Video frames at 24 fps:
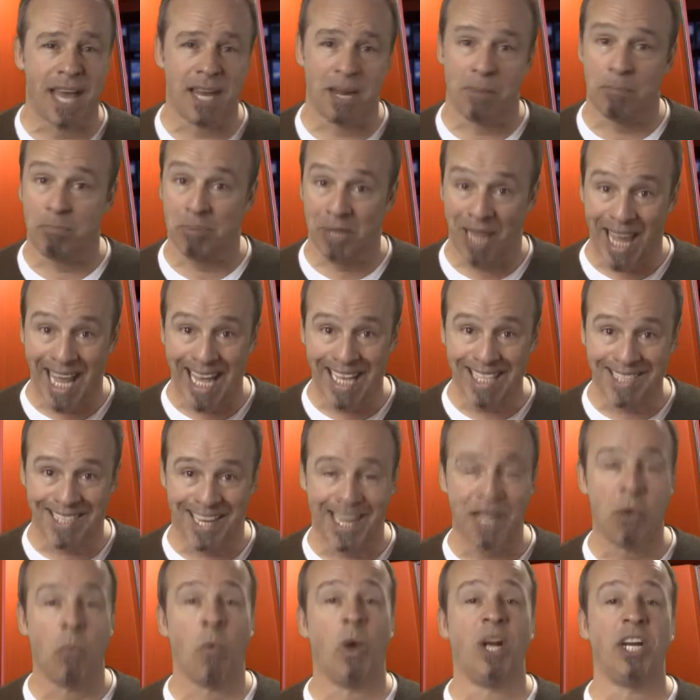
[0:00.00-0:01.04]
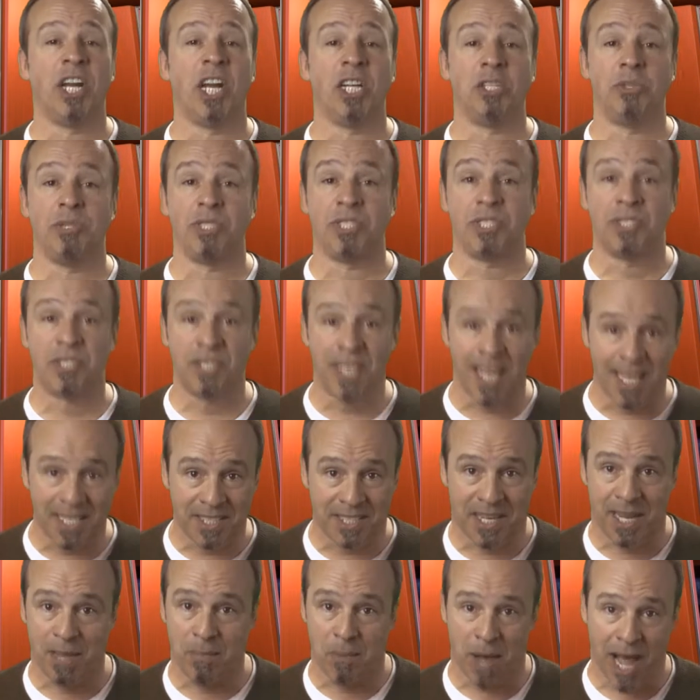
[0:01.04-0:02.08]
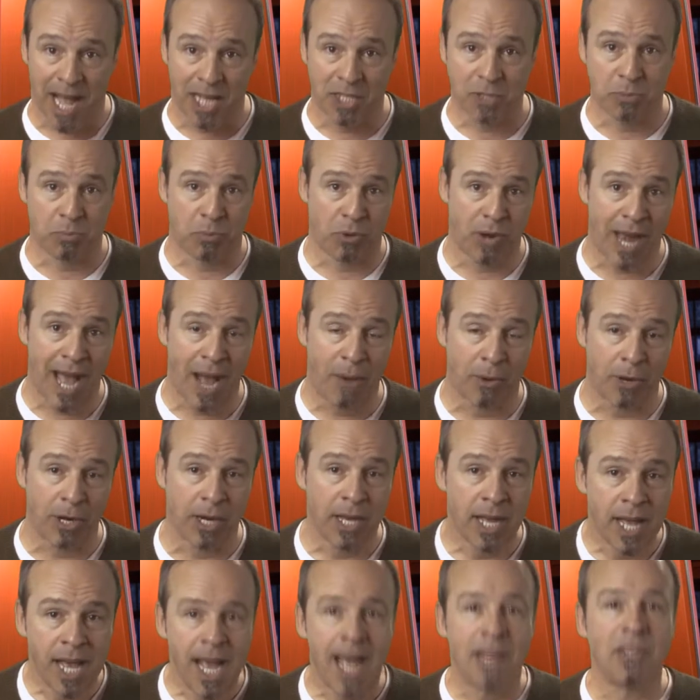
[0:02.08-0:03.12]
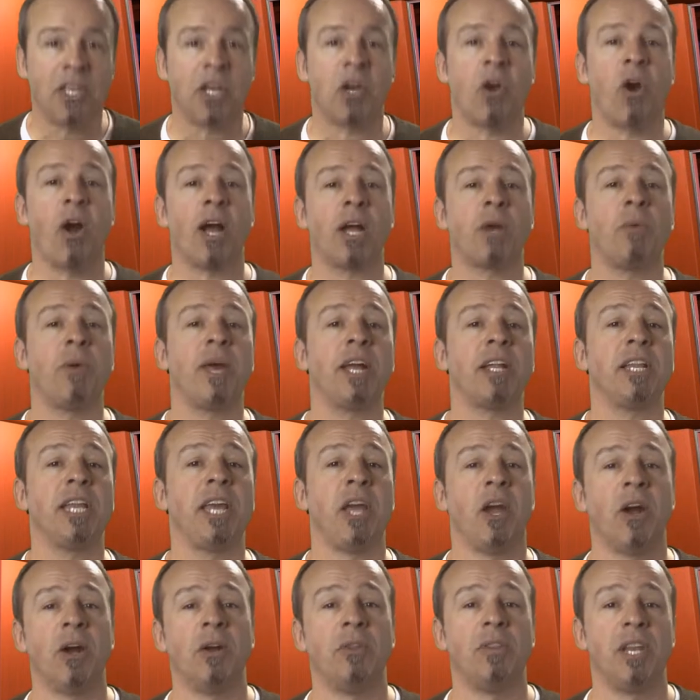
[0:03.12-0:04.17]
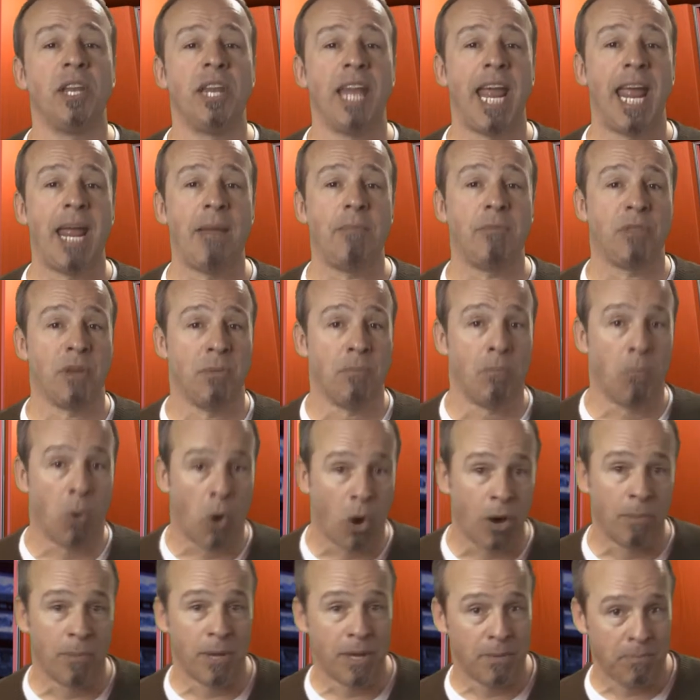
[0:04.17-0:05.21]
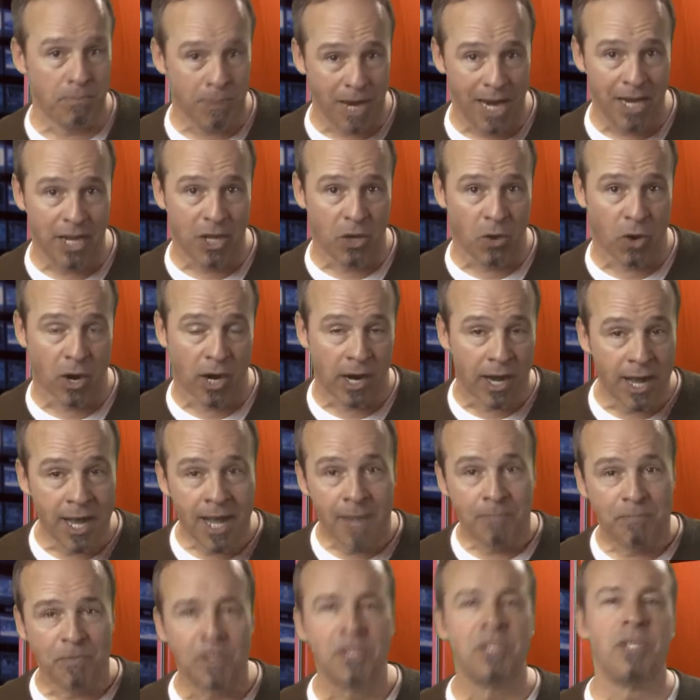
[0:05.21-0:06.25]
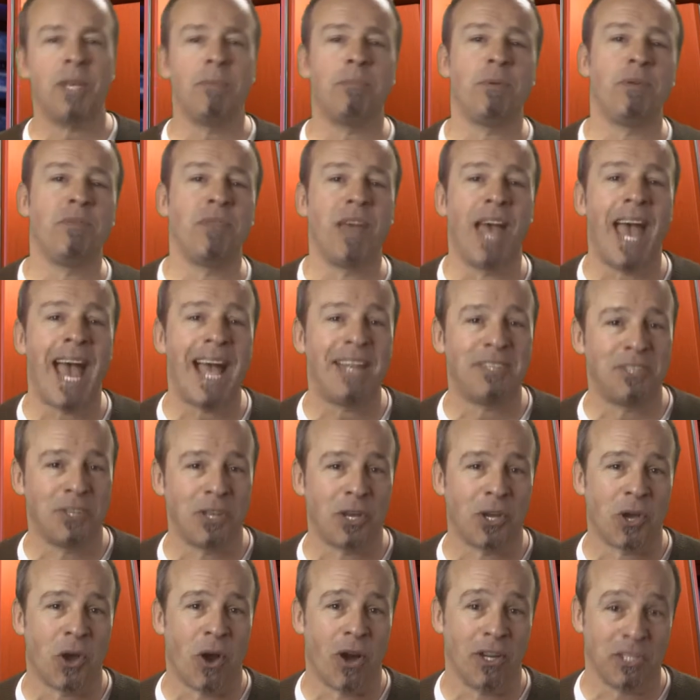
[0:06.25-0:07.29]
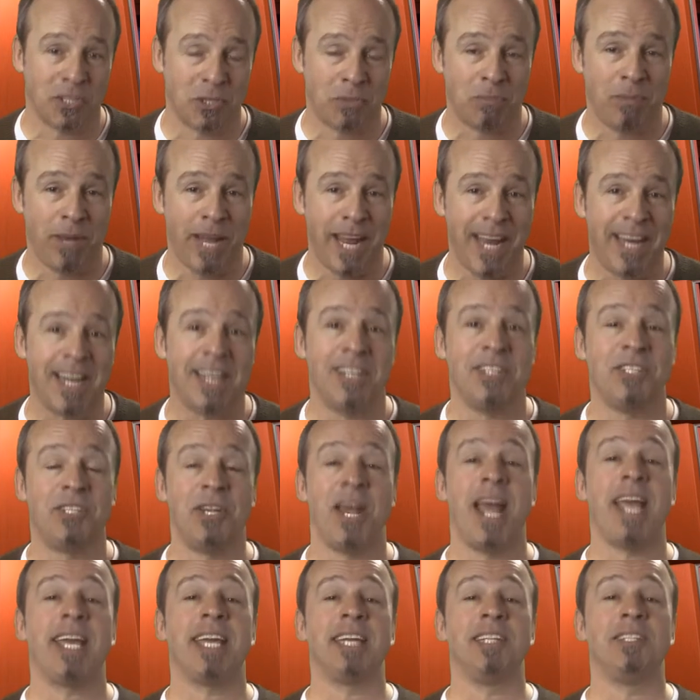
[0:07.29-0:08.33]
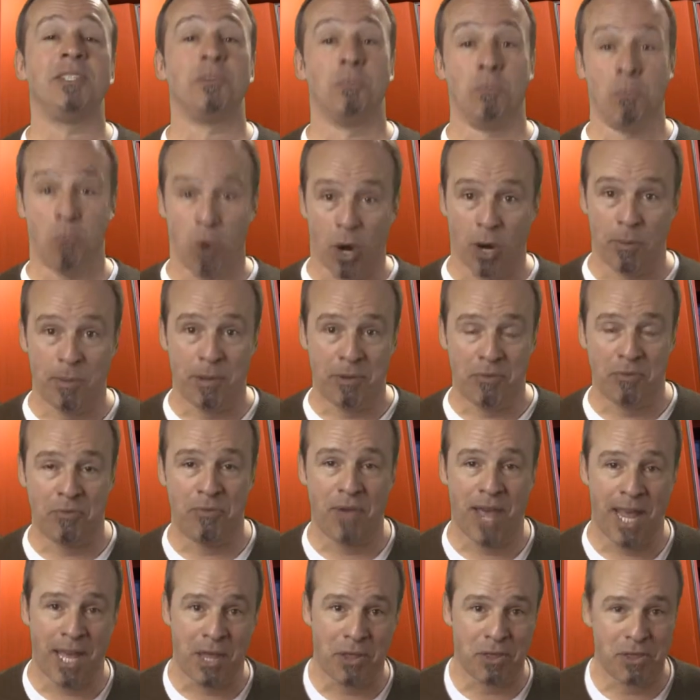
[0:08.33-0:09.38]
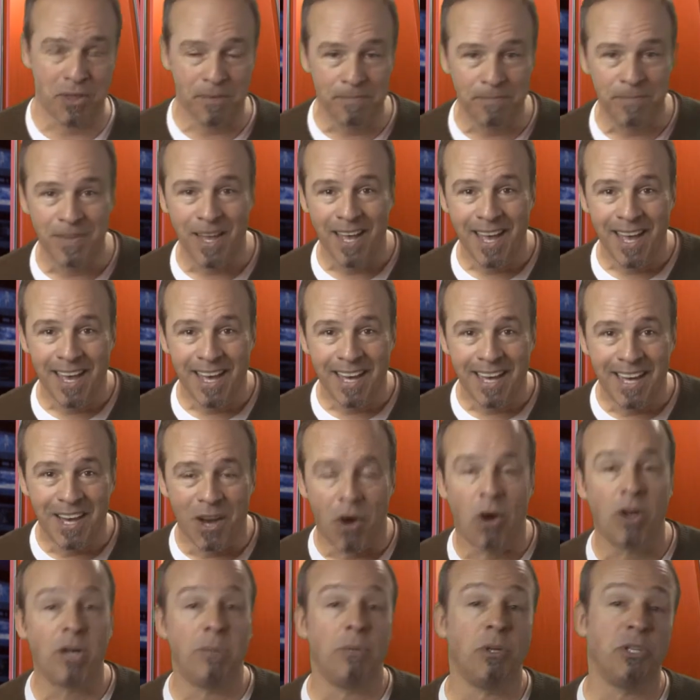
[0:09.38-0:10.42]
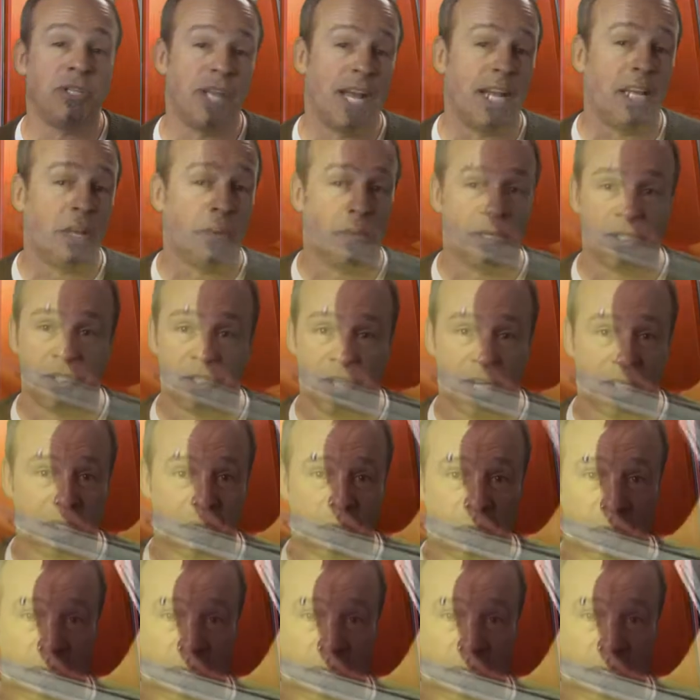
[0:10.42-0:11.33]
at a blazing 160 miles per hour, and the car quickly earned the name the Mormon Meteor, the tip of the hat to the car's speed and Jenkins' Mormon faith. Automodello has just